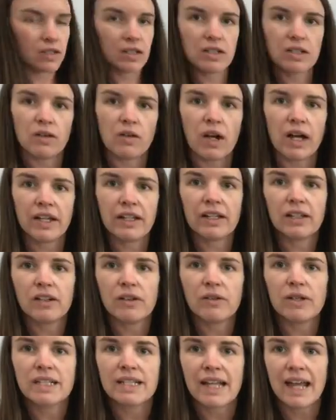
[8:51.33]
So I could
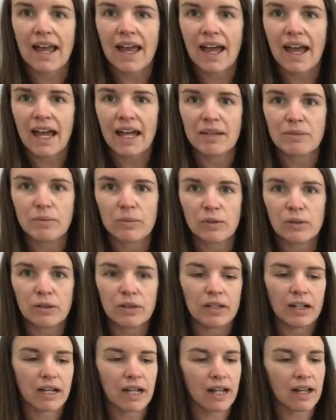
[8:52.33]
always add
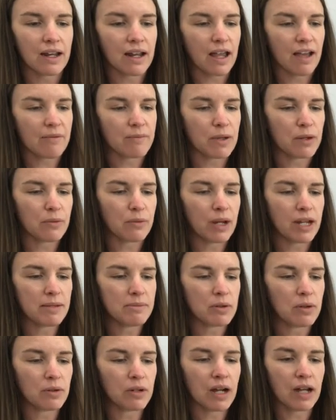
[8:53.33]
more. I kind of have my
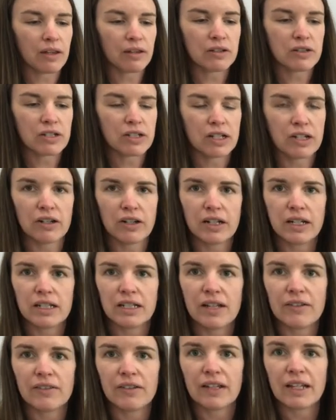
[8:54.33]
rainbow colors there. I could
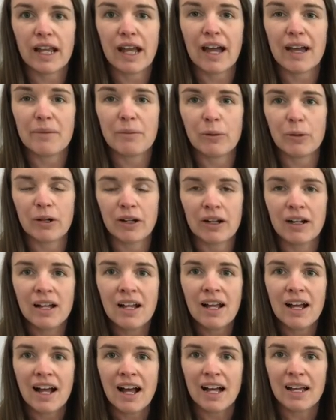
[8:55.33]
definitely add more.
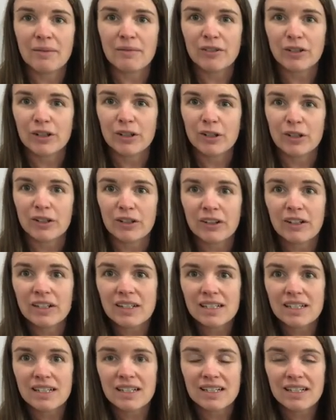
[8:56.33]
I'm very
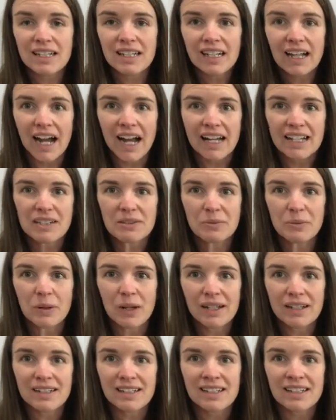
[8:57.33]
curious to see, guys,
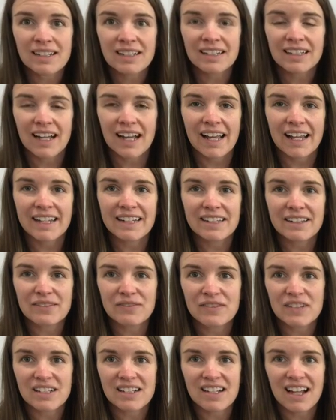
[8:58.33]
what kind
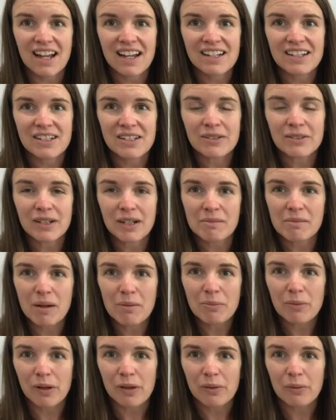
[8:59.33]
of designs you come
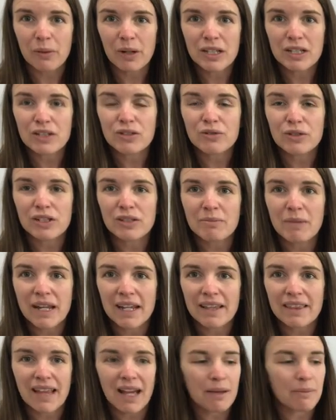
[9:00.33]
up with, what you can
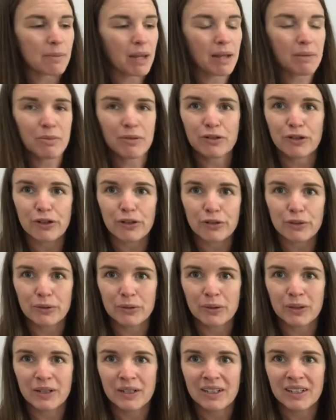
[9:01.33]
make that paper do.
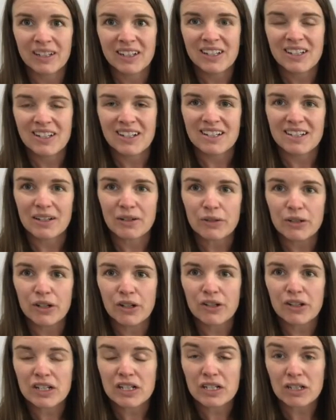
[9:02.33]
So
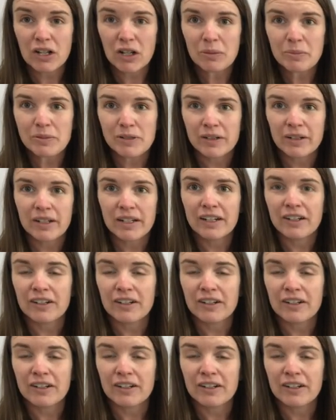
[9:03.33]
you're the sculptor here.